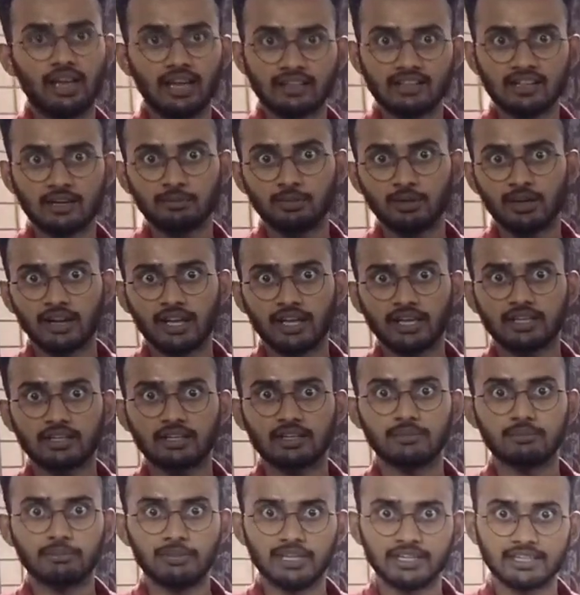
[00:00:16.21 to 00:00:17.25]
Example
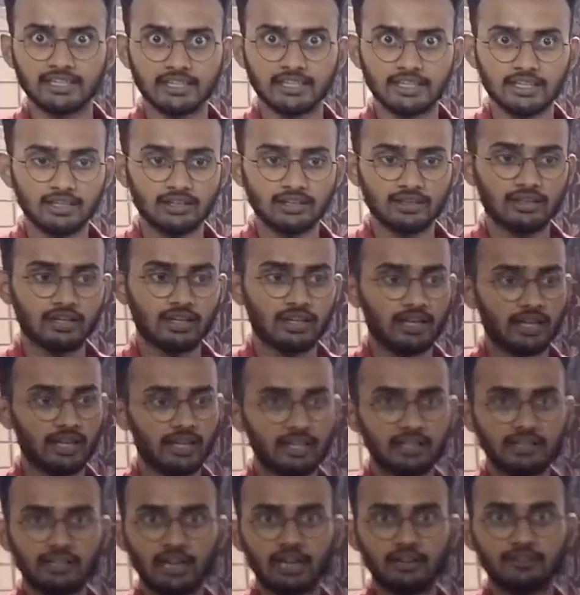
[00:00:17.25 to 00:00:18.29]
like military,
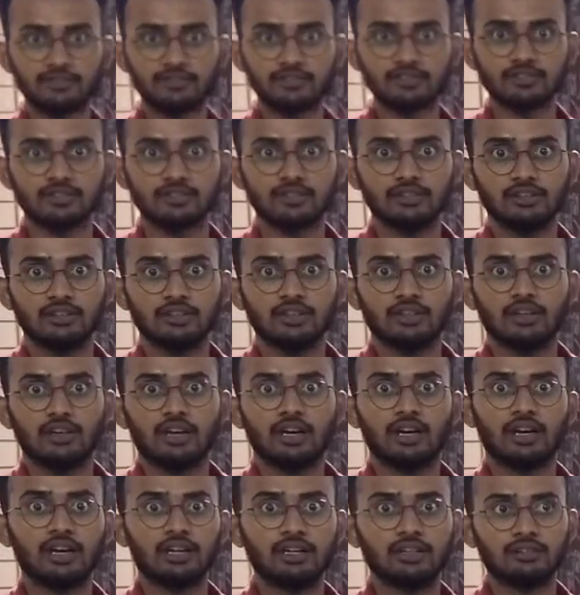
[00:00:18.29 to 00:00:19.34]
aircrafts,
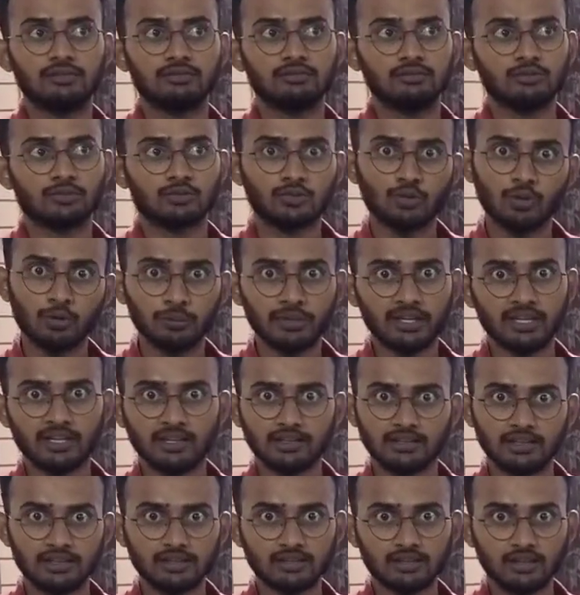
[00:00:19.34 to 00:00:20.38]
and so
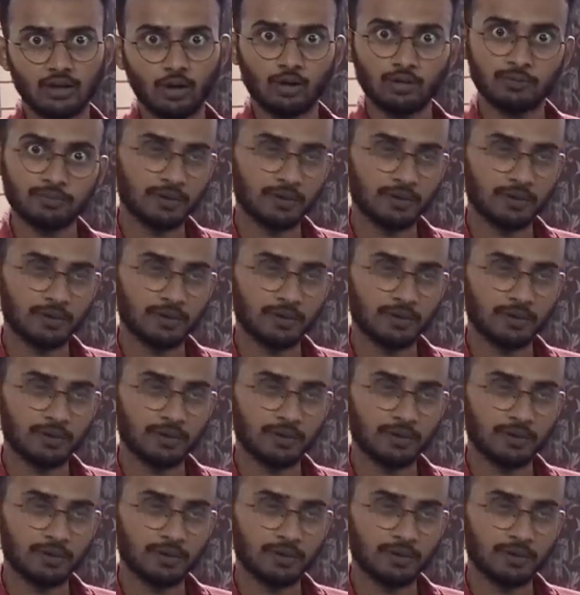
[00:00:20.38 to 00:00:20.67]
many others.